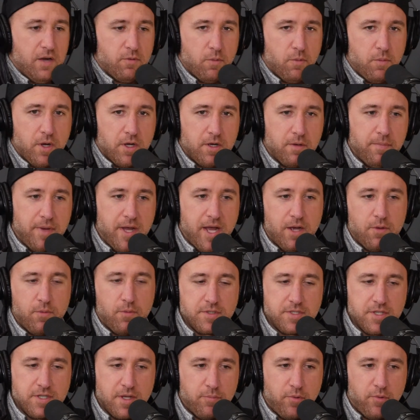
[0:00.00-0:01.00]
well, welcome back.
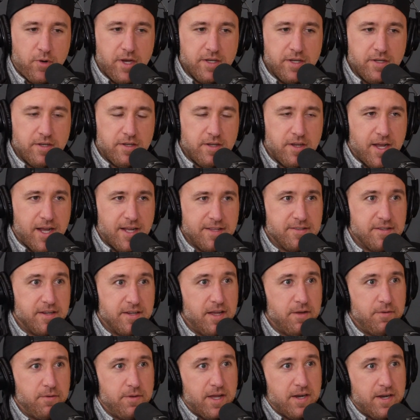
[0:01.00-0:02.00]
What's up, Brighton?
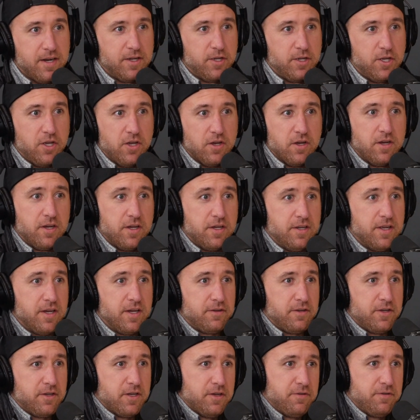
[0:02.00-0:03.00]
Today we got a
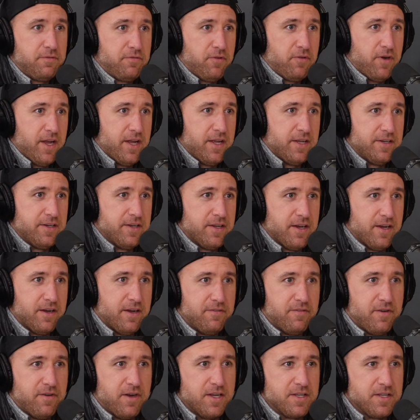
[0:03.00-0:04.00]
good friend
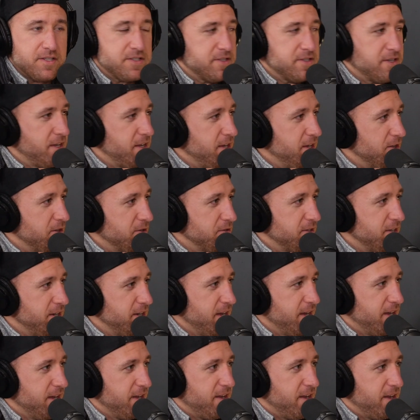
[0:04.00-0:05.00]
of us here
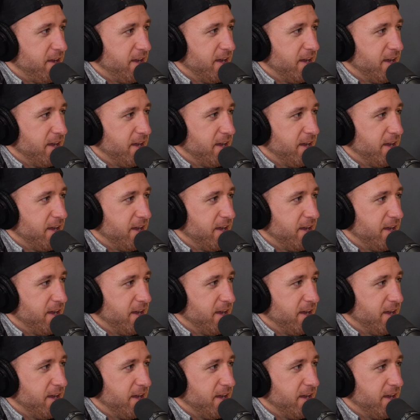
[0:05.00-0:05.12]
today,